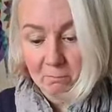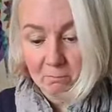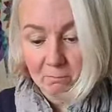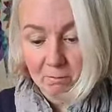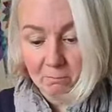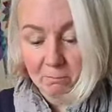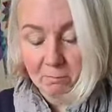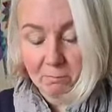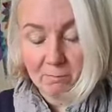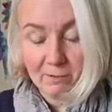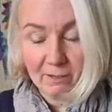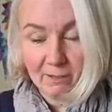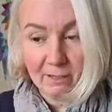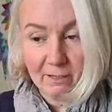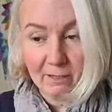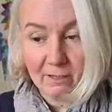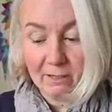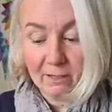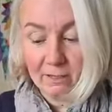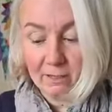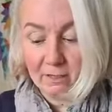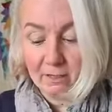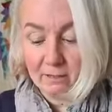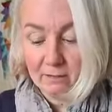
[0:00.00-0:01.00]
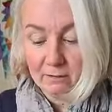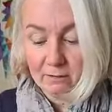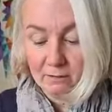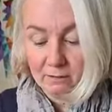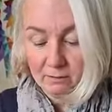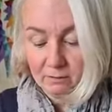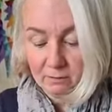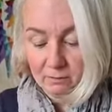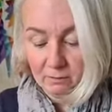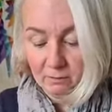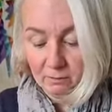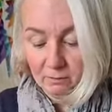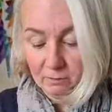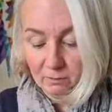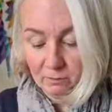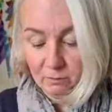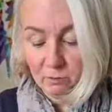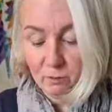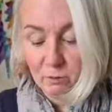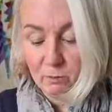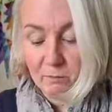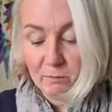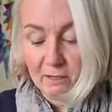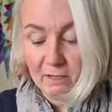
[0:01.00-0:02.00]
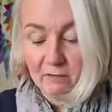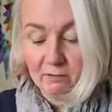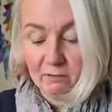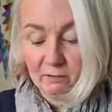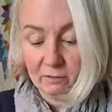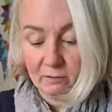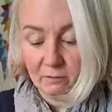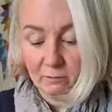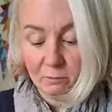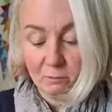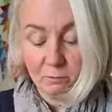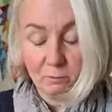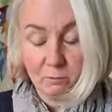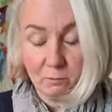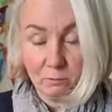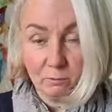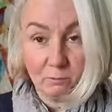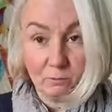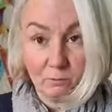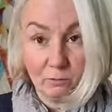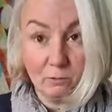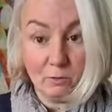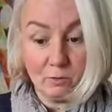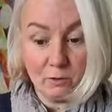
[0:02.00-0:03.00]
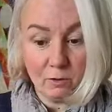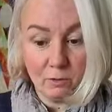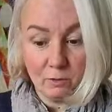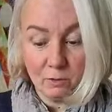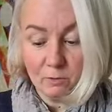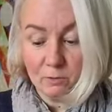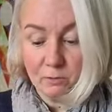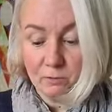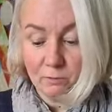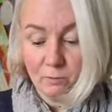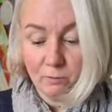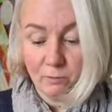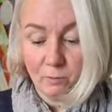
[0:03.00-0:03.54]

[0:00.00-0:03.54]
probably 2 meters will do you